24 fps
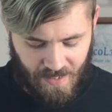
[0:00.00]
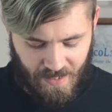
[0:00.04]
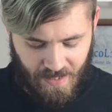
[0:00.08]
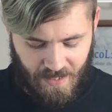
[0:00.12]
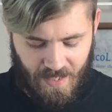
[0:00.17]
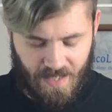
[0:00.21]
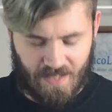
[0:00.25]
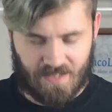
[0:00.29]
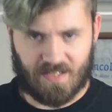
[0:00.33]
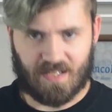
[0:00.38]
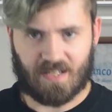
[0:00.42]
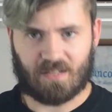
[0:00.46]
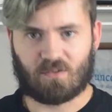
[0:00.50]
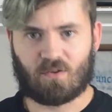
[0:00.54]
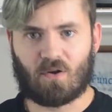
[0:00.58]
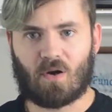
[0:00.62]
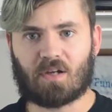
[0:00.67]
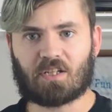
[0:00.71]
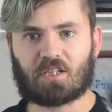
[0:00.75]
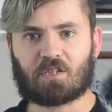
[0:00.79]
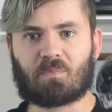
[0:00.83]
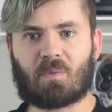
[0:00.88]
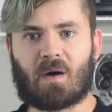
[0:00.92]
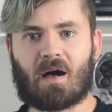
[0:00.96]
And it's a
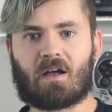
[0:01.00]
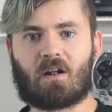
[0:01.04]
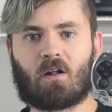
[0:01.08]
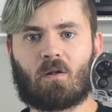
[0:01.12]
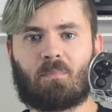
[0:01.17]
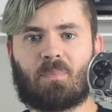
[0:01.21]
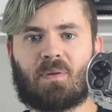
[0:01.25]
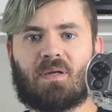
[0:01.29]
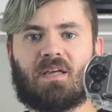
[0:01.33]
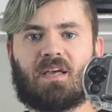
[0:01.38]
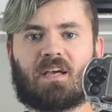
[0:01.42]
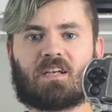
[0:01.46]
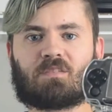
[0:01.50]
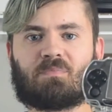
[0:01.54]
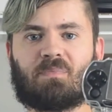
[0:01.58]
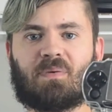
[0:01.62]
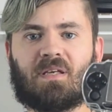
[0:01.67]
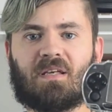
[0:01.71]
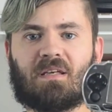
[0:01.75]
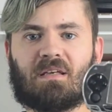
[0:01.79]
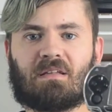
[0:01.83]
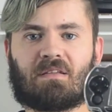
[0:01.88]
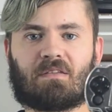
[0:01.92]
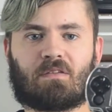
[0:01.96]
launch model
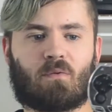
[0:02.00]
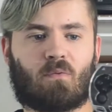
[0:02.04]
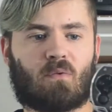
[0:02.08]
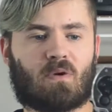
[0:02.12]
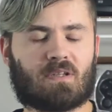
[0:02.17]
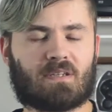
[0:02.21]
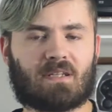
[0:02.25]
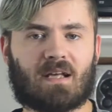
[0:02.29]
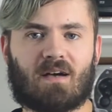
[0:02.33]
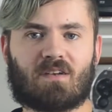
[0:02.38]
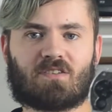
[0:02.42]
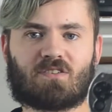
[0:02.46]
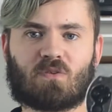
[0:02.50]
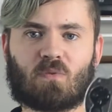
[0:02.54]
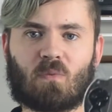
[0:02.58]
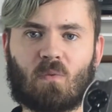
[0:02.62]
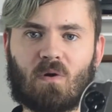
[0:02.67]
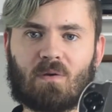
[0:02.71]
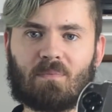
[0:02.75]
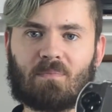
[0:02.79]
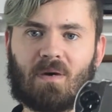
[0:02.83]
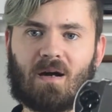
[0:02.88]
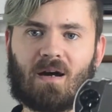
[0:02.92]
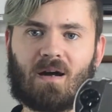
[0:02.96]
PSP, the
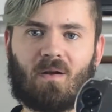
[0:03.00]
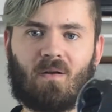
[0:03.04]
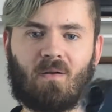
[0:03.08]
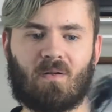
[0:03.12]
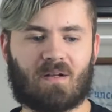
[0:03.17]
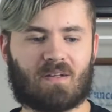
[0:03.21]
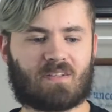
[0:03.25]
1001 model.